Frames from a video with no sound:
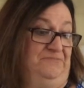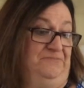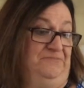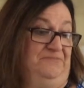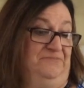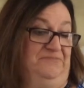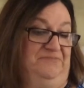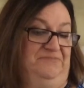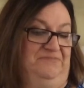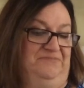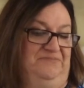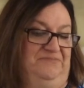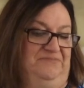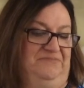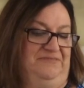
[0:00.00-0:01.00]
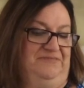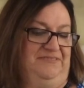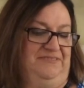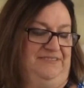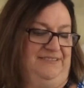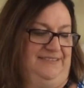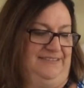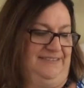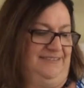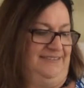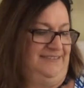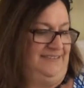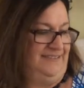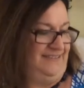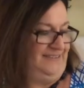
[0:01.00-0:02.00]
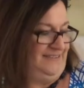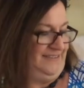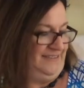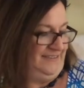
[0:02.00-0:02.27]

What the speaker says: (no one is talking)